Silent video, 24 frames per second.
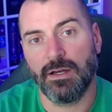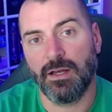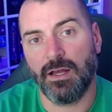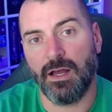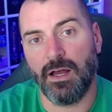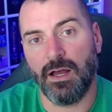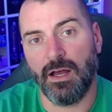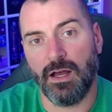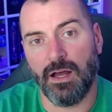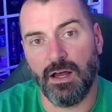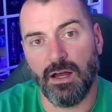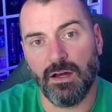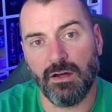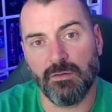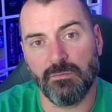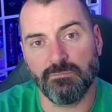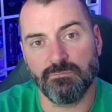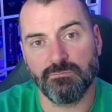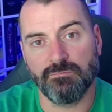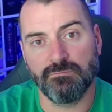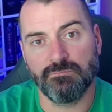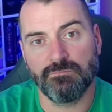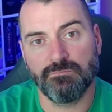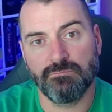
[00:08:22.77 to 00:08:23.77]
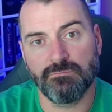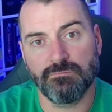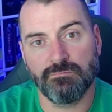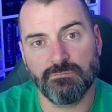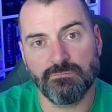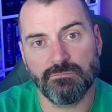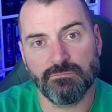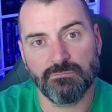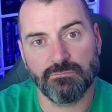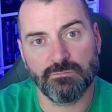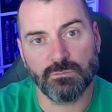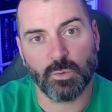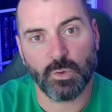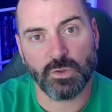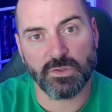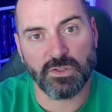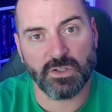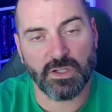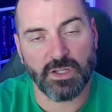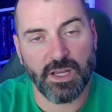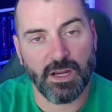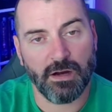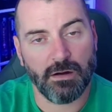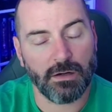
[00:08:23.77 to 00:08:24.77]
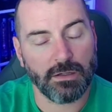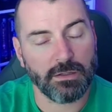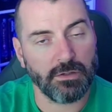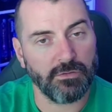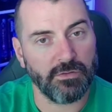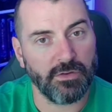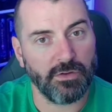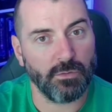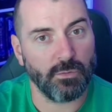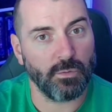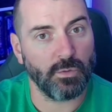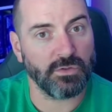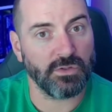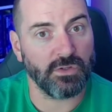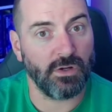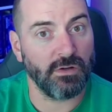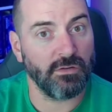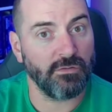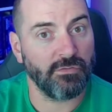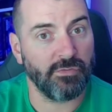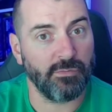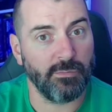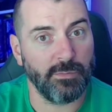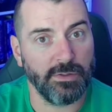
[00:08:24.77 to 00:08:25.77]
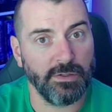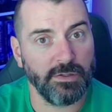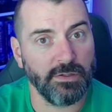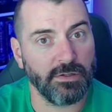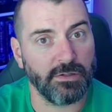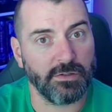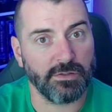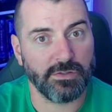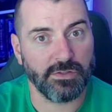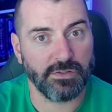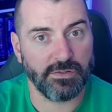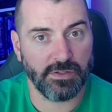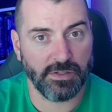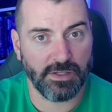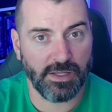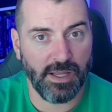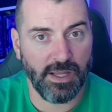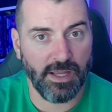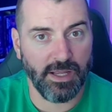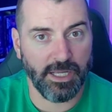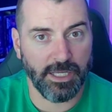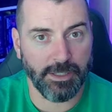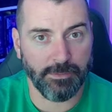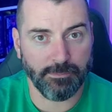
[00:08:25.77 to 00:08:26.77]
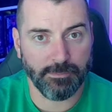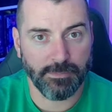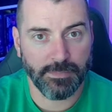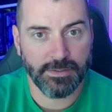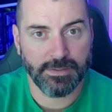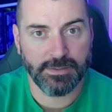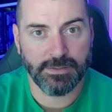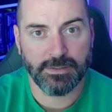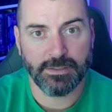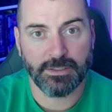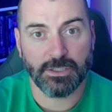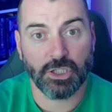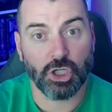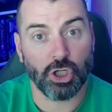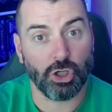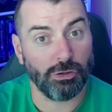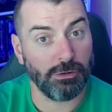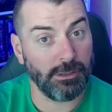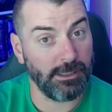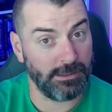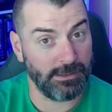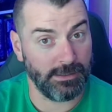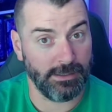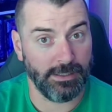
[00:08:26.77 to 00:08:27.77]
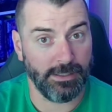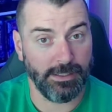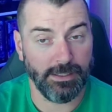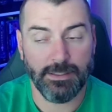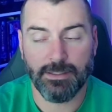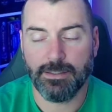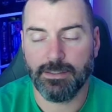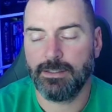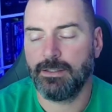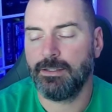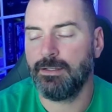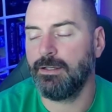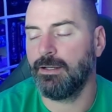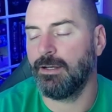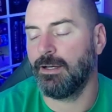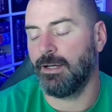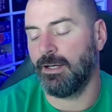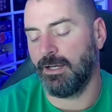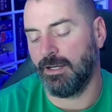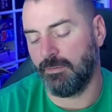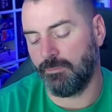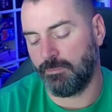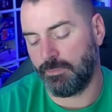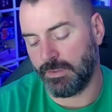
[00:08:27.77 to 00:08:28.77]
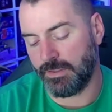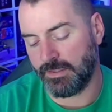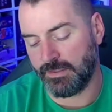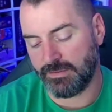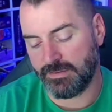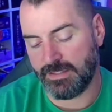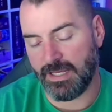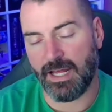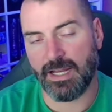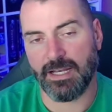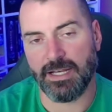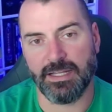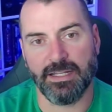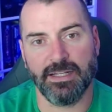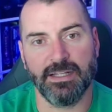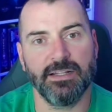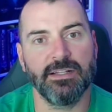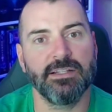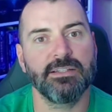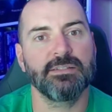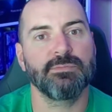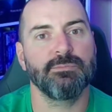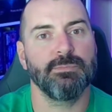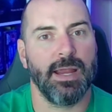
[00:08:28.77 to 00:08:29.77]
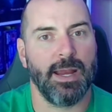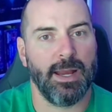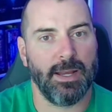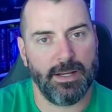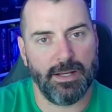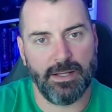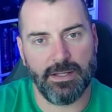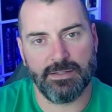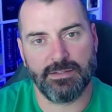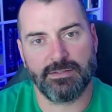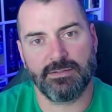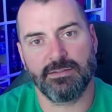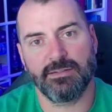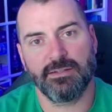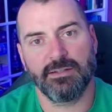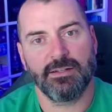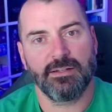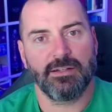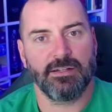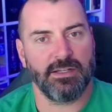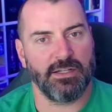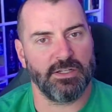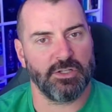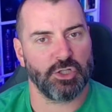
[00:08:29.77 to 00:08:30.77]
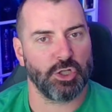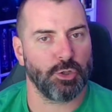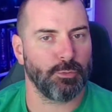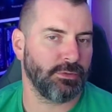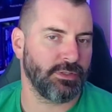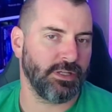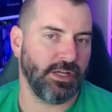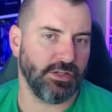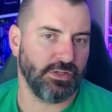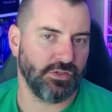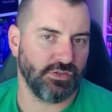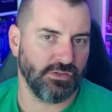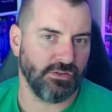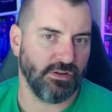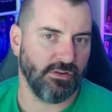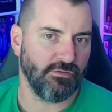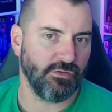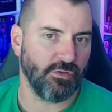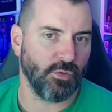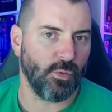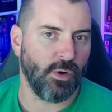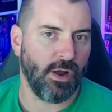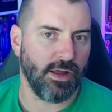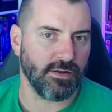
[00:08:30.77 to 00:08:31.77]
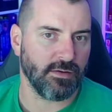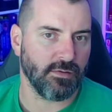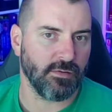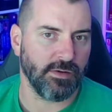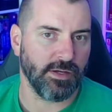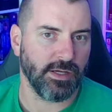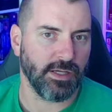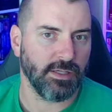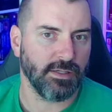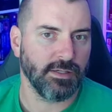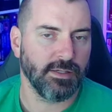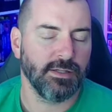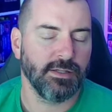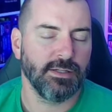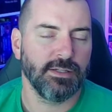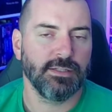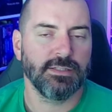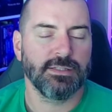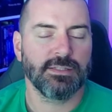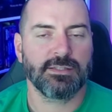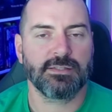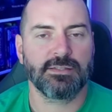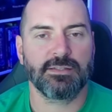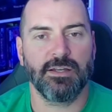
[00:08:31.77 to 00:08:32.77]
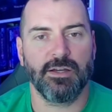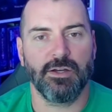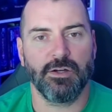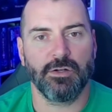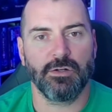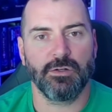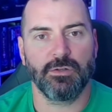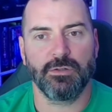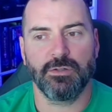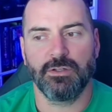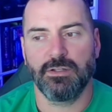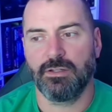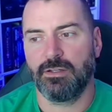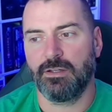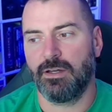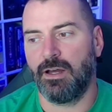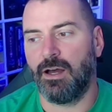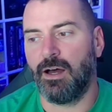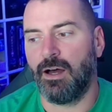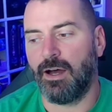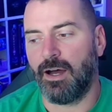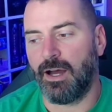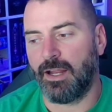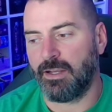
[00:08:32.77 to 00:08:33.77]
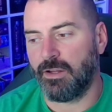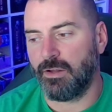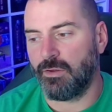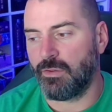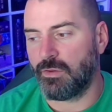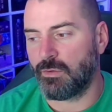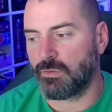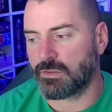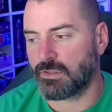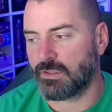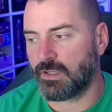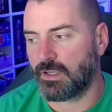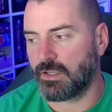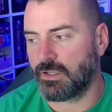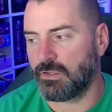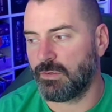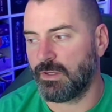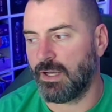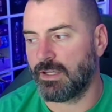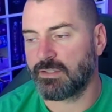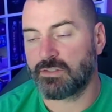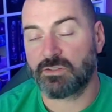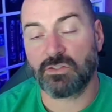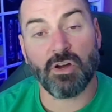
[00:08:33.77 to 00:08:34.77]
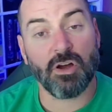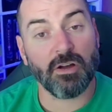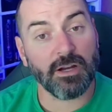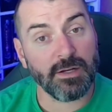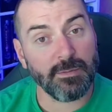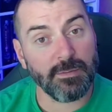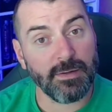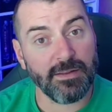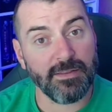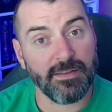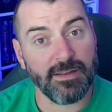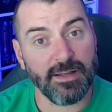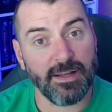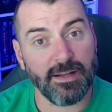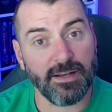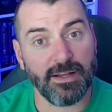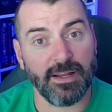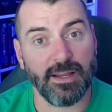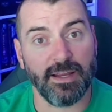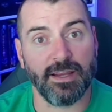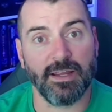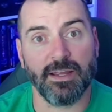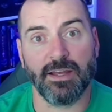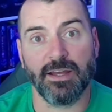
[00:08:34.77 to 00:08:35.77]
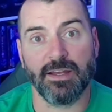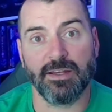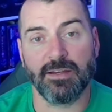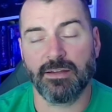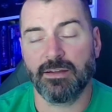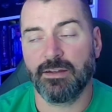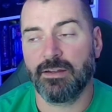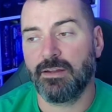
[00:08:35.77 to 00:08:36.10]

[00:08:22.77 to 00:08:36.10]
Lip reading: was a character that was unfamiliar to the game currently, but that is Manny's interpretation of the White Queen. So I know there was a lot of you guys talking about that, and